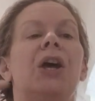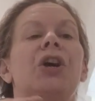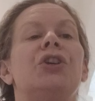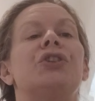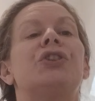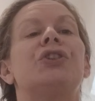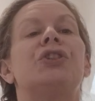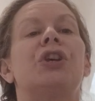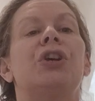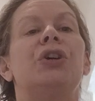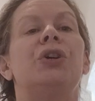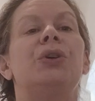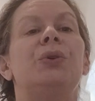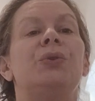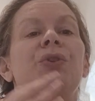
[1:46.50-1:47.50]

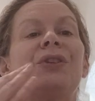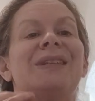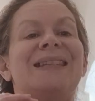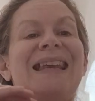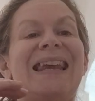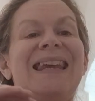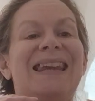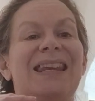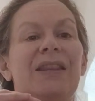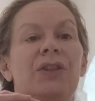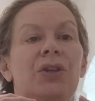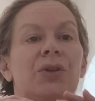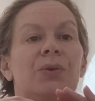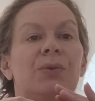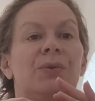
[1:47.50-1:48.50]
So just taking
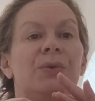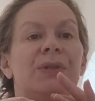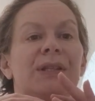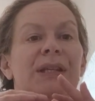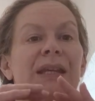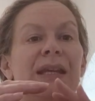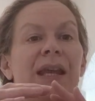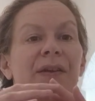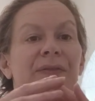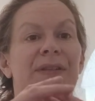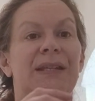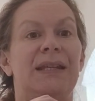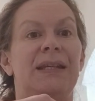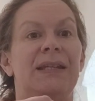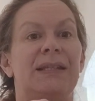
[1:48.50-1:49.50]
those
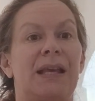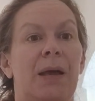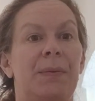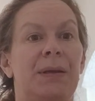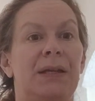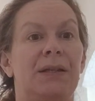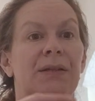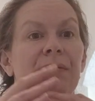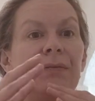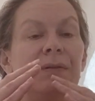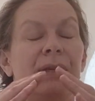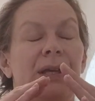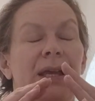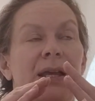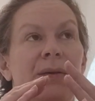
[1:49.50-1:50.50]
EFT tapping,
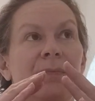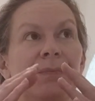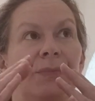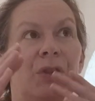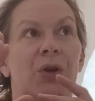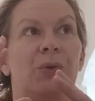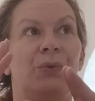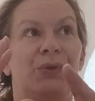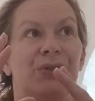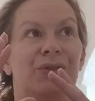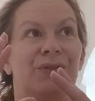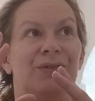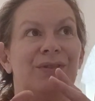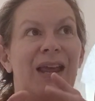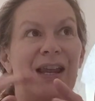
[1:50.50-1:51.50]
those
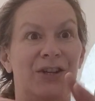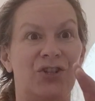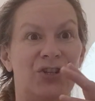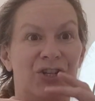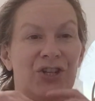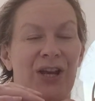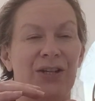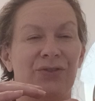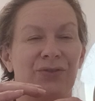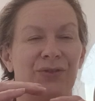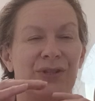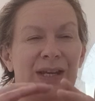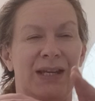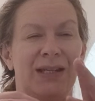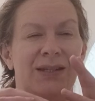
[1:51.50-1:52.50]
energy channels
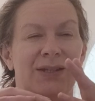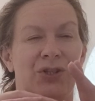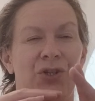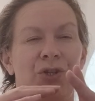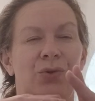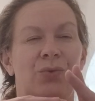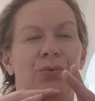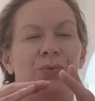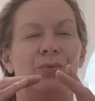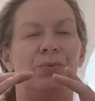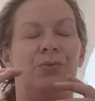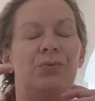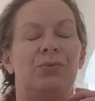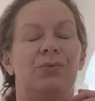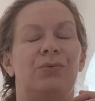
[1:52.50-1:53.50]
into
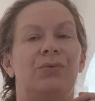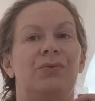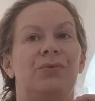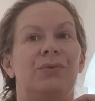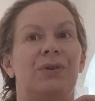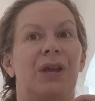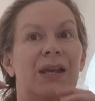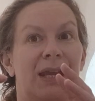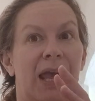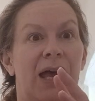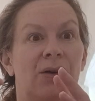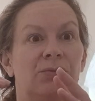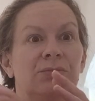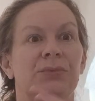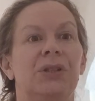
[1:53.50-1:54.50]

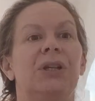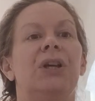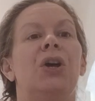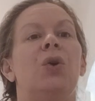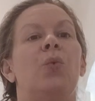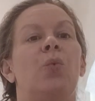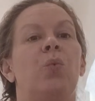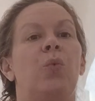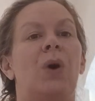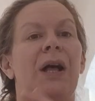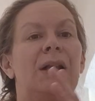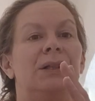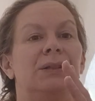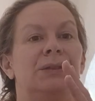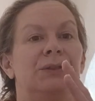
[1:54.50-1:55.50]
account
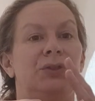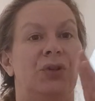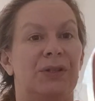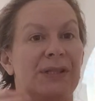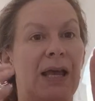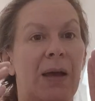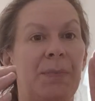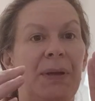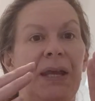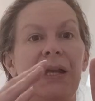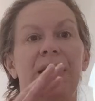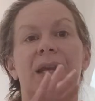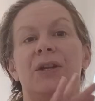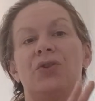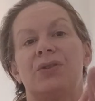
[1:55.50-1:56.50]
while you're tapping.
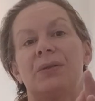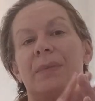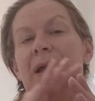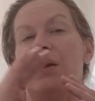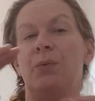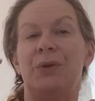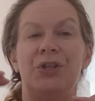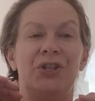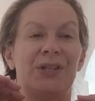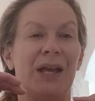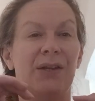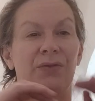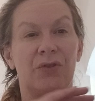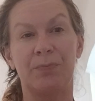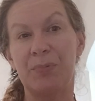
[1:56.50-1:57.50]
It doesn't matter which
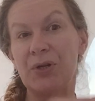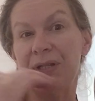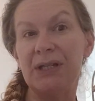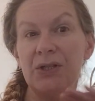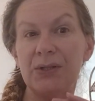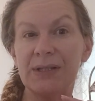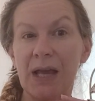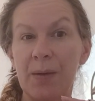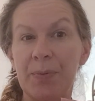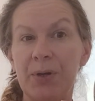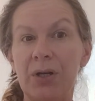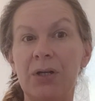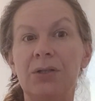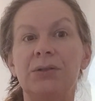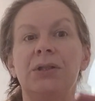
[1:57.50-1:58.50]
side of the body you tap
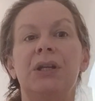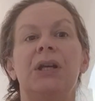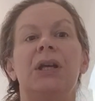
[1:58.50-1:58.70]
on.